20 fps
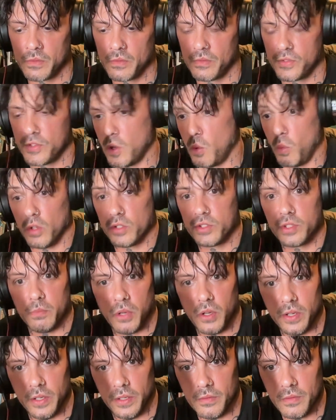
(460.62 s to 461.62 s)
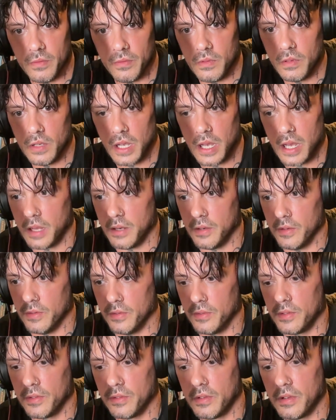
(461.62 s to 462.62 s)
So what's the point?
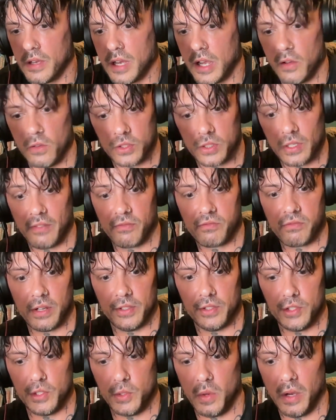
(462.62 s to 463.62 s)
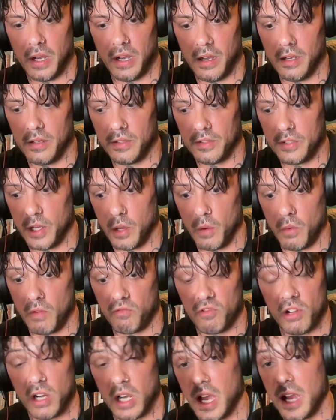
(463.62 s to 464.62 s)
And I also have friends who are, are
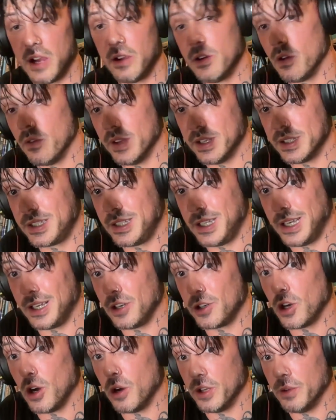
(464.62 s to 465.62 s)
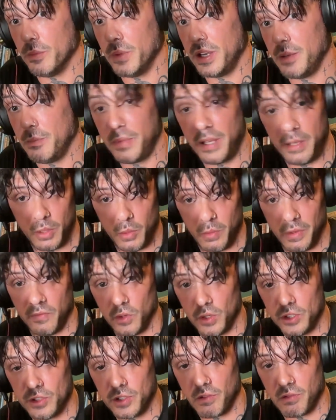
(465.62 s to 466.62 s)
reliant on this gig economy, people who are
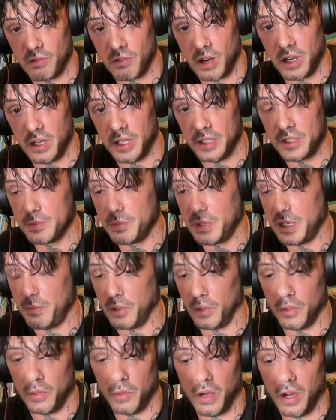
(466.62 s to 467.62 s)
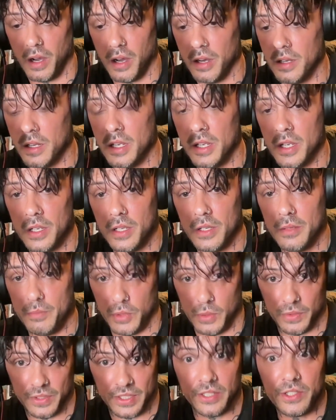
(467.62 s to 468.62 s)
voiceover artists, people who are
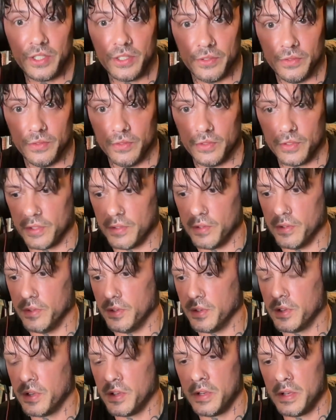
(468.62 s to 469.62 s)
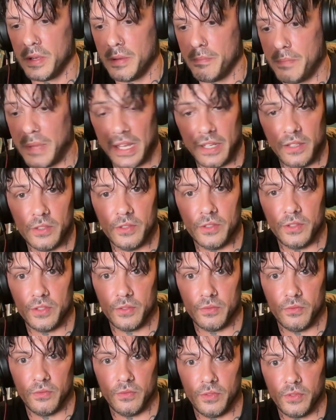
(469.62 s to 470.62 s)
musicians and painters
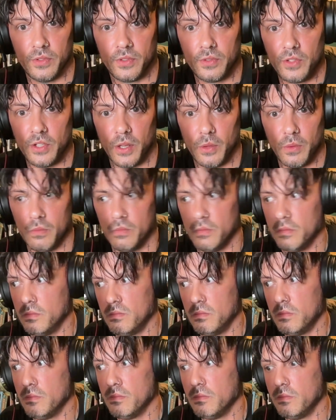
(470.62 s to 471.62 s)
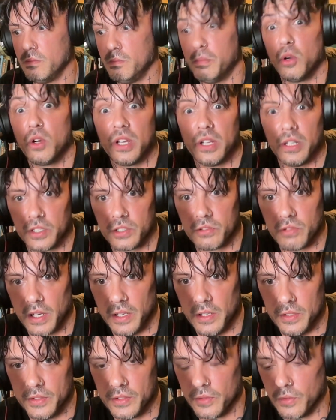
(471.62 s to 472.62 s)
and, book
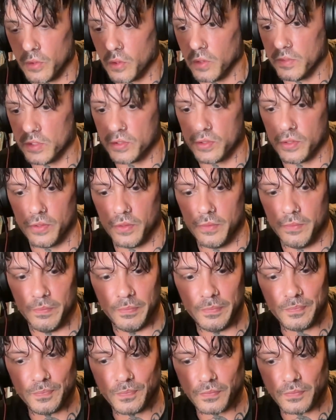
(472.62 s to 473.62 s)
illustrators, and all of a sudden